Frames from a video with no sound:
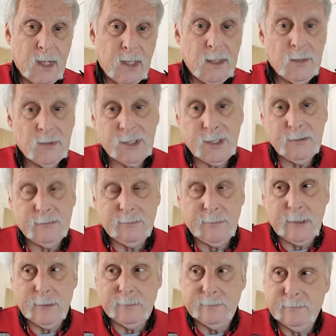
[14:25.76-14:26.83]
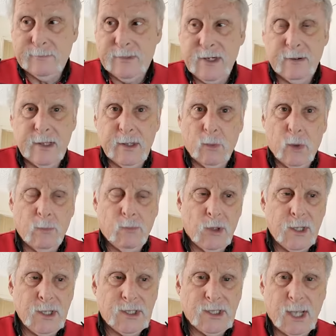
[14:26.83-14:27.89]
There was a theory at one
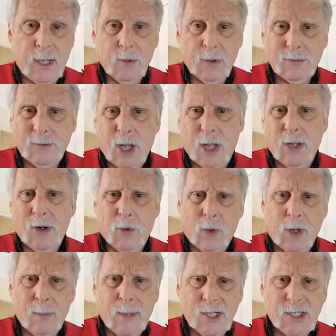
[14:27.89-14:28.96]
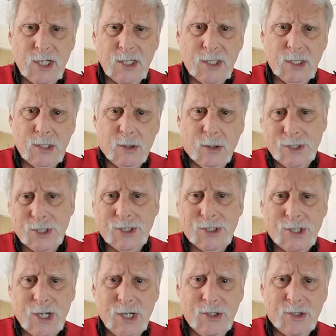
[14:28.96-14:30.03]
point in time where, no, don't worry about changing the oil,
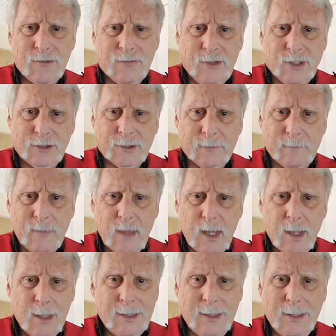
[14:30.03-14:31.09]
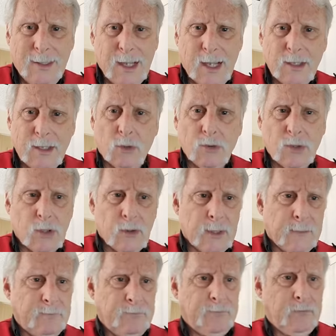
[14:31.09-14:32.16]
just change your filter. Yeah, don't do
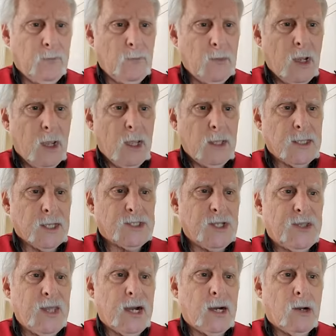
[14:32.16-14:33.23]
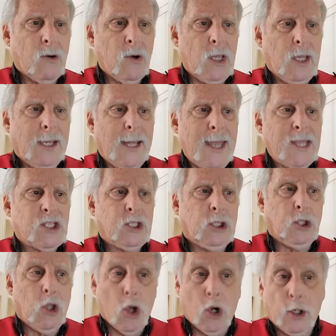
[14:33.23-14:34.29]
it. Does synthetic oil last
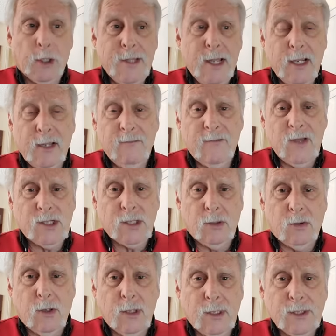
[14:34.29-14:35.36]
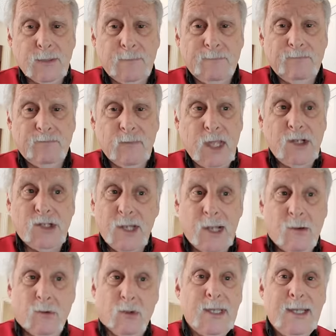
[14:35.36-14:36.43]
longer than conventional oils? In
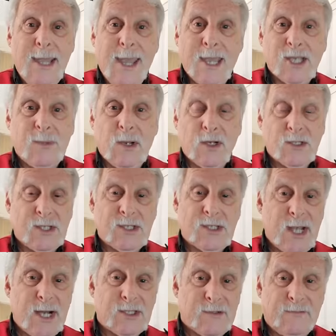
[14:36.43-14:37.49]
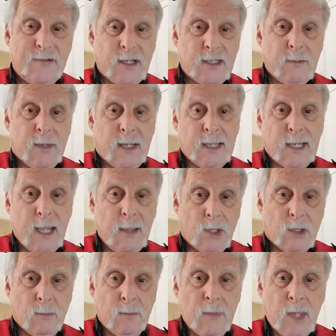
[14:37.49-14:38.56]
general, yes, because it's not as affected by the
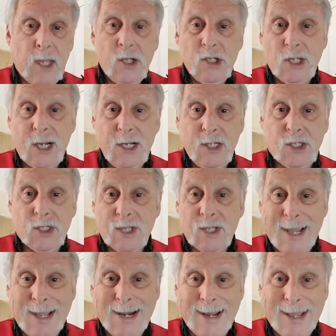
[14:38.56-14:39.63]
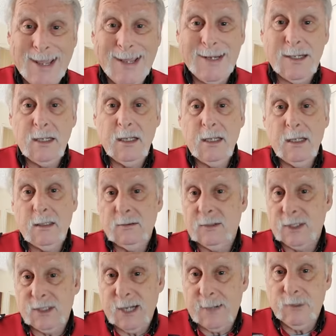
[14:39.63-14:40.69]
chemical changes and heat,
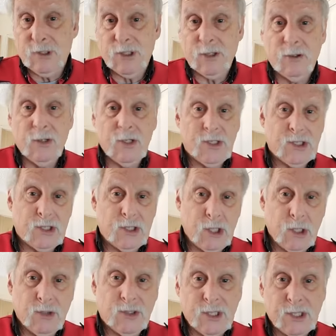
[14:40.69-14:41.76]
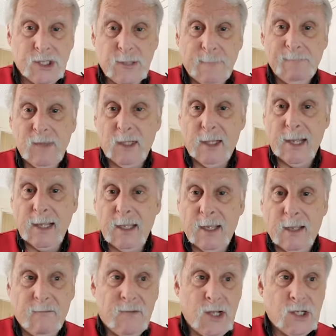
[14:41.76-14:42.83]
the temperature and usage like a
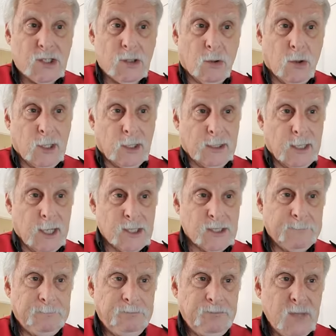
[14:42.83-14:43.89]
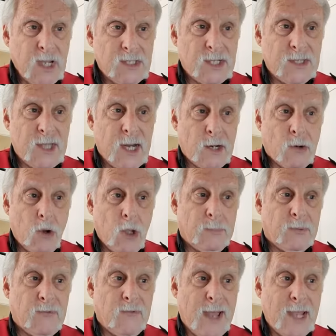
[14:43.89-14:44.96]
conventional oil does. Synthetic oil
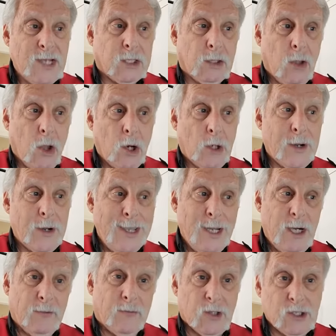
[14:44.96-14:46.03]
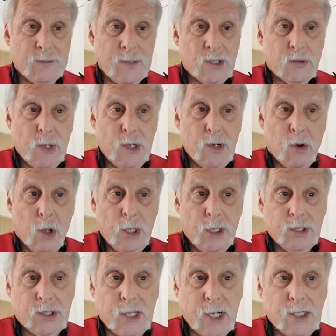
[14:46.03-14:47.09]
provides longer intervals between
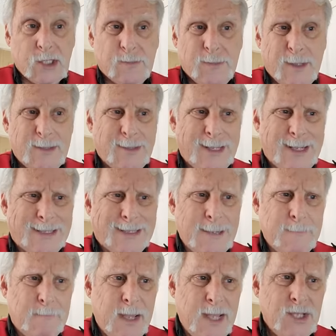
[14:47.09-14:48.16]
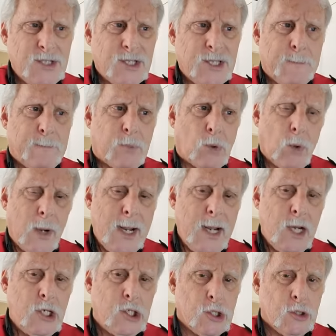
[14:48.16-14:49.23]
oil changes, but it depends on the
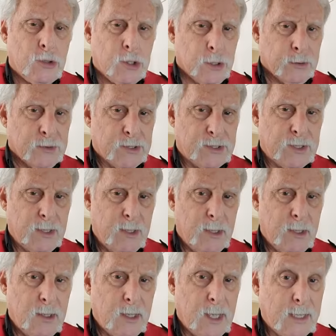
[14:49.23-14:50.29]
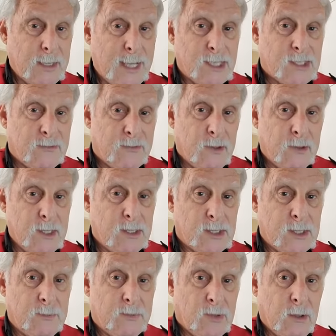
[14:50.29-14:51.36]
brand you use. And that's a very
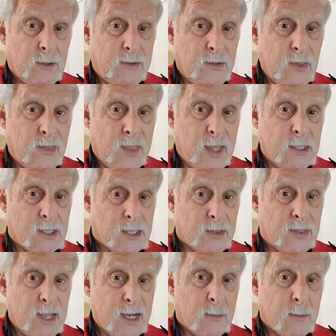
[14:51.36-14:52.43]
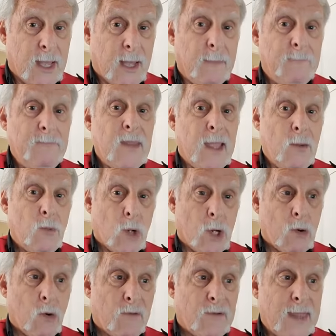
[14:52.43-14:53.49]
simple thing to think about, and we'll
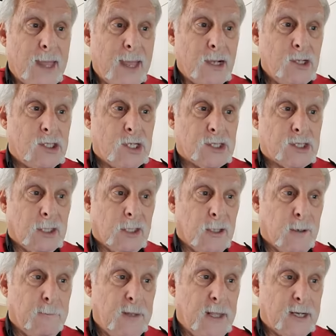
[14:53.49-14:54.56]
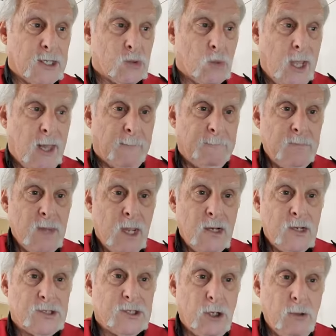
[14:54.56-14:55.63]
go over that in just a little bit as well.
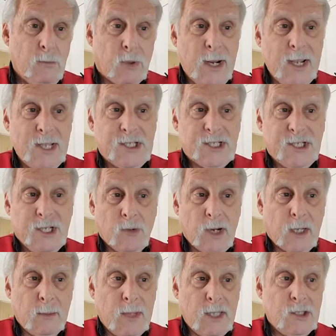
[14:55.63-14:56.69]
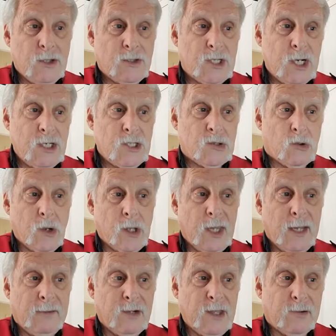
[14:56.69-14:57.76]
Certain brands still recommend you change your
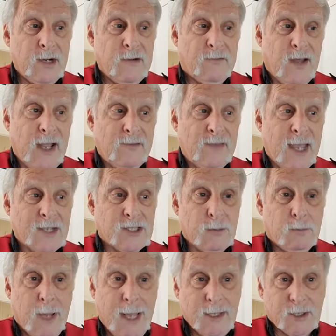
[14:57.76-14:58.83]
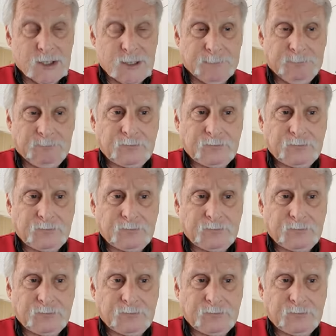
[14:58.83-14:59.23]
oil every 3,000 to 5,000 miles.